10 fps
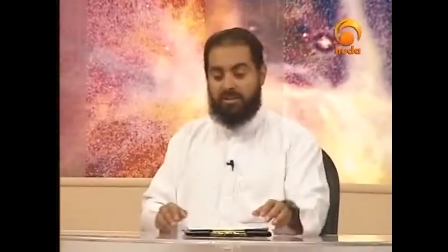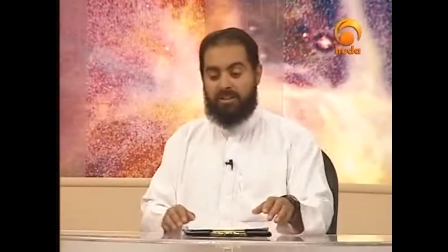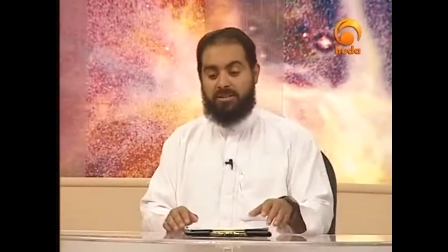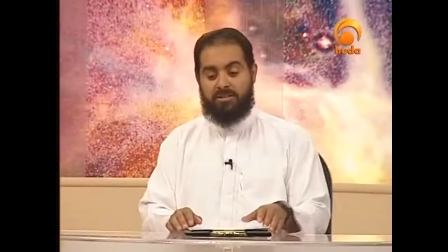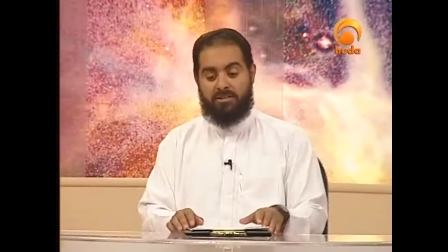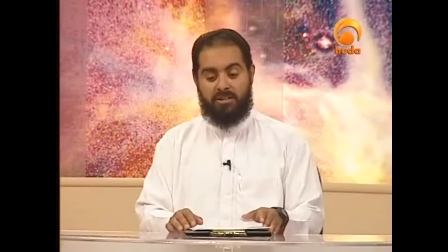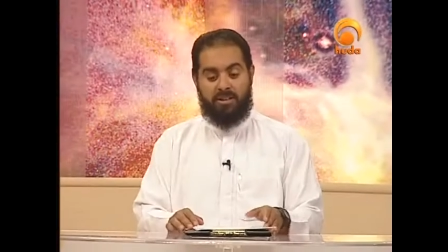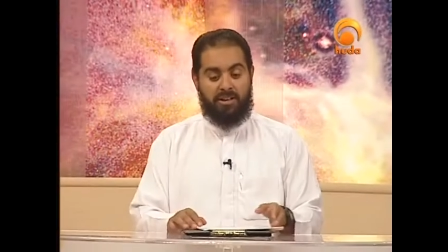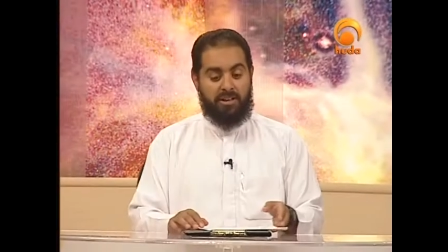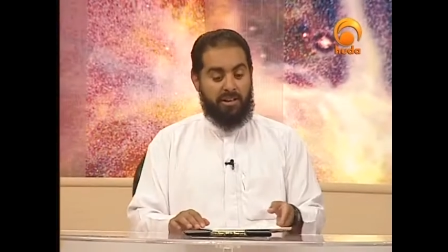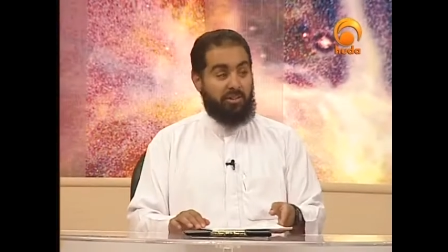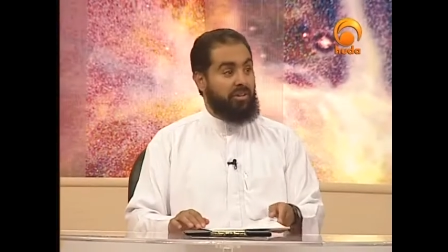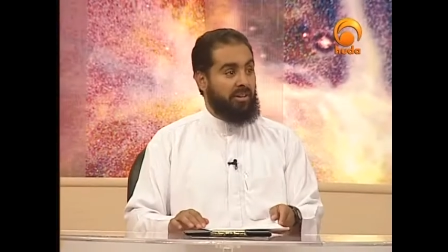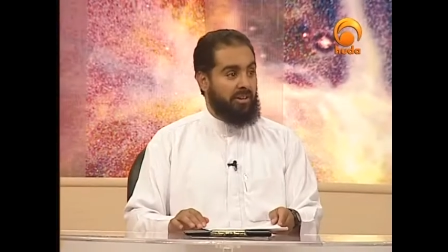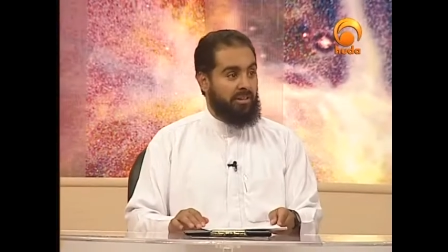it is a
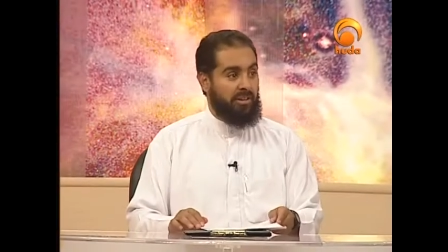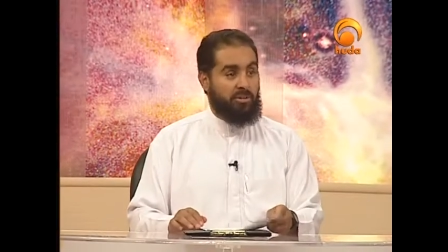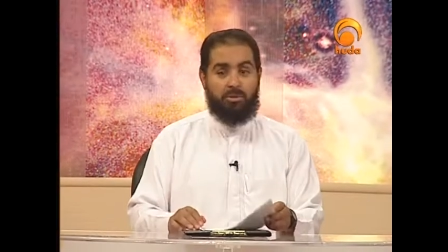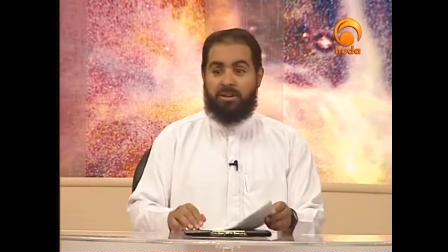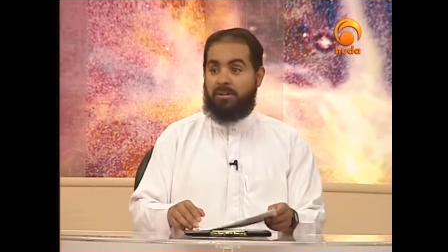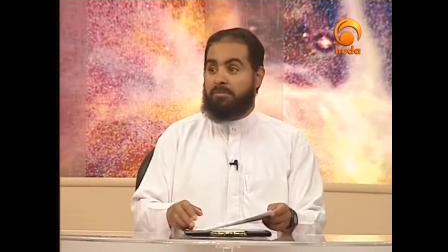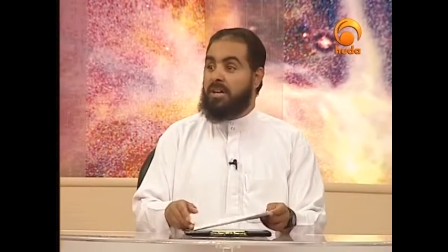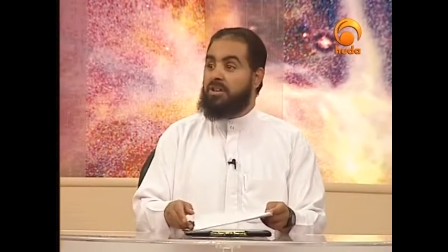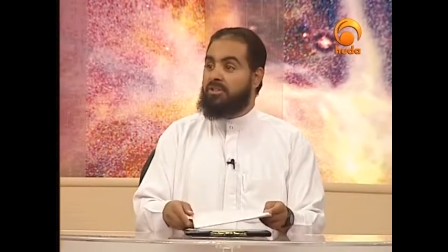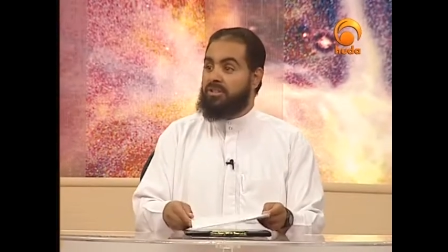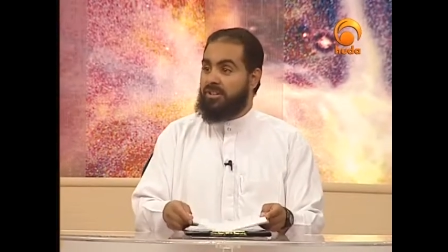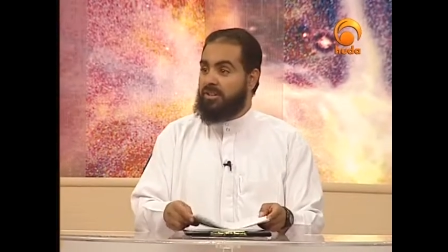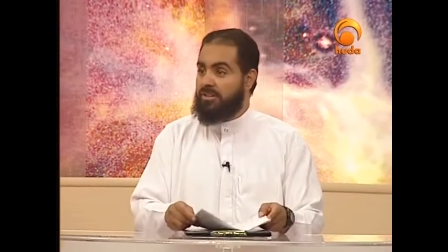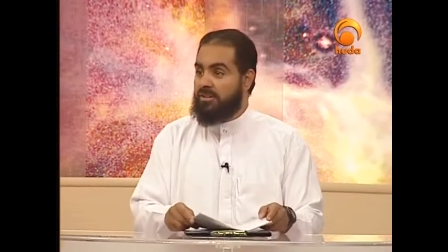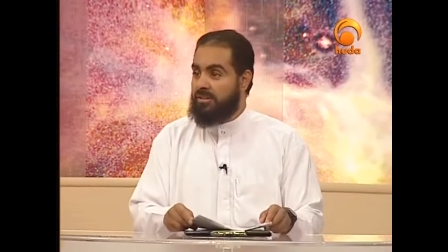sin. It's one of the major
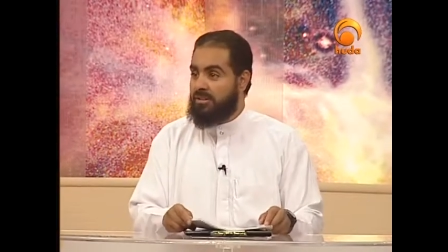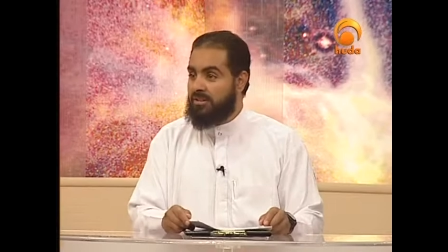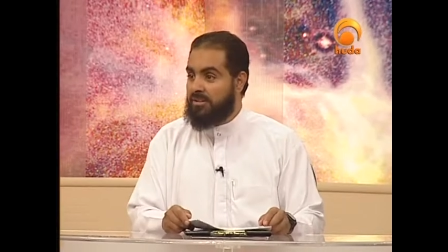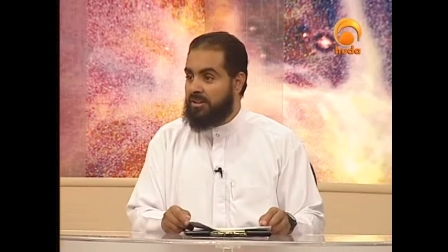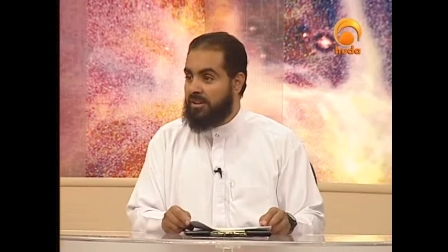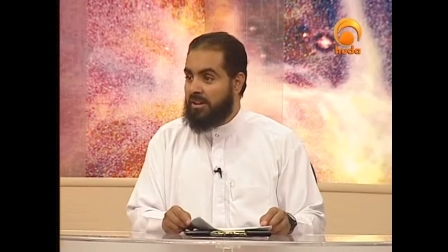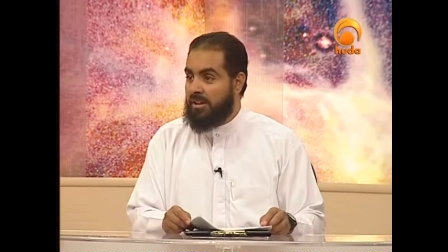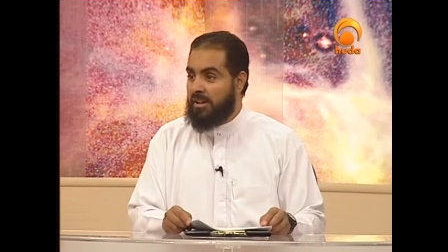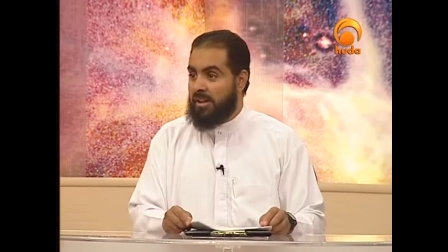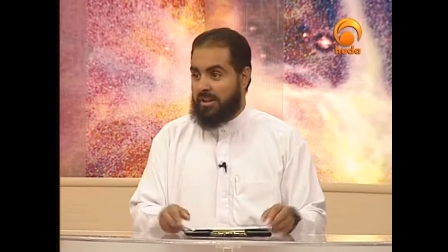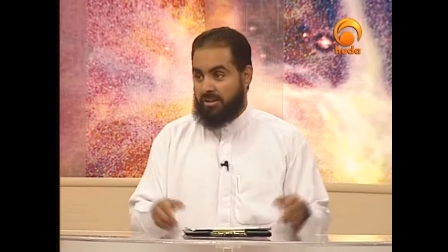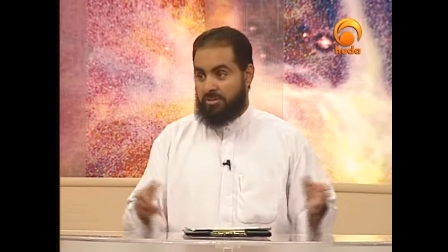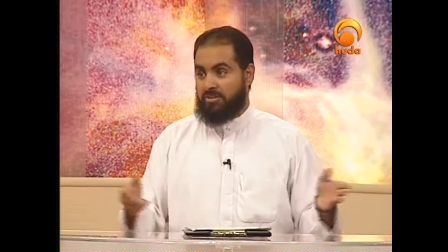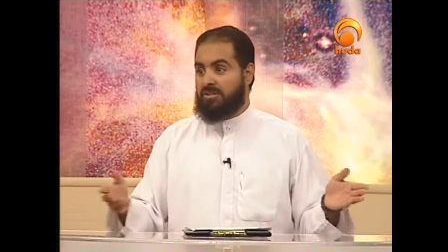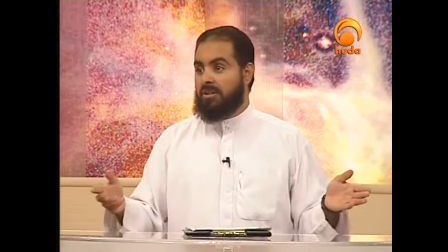sins mm. oh. in
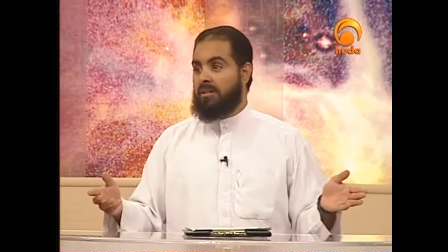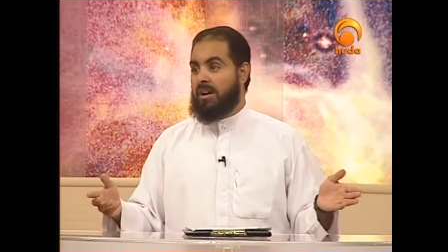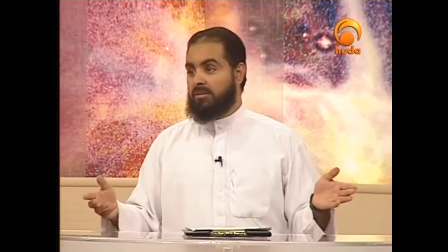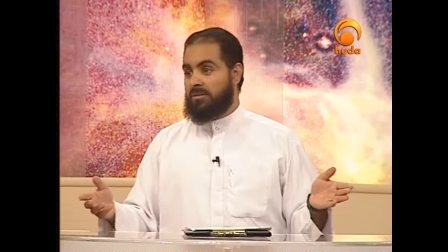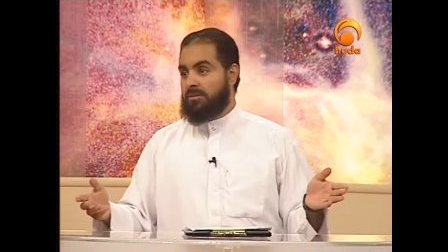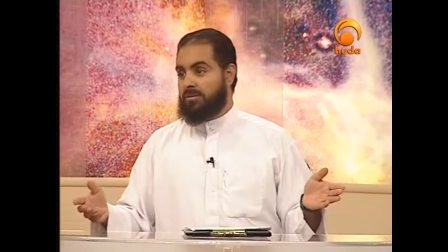doing tawakkul.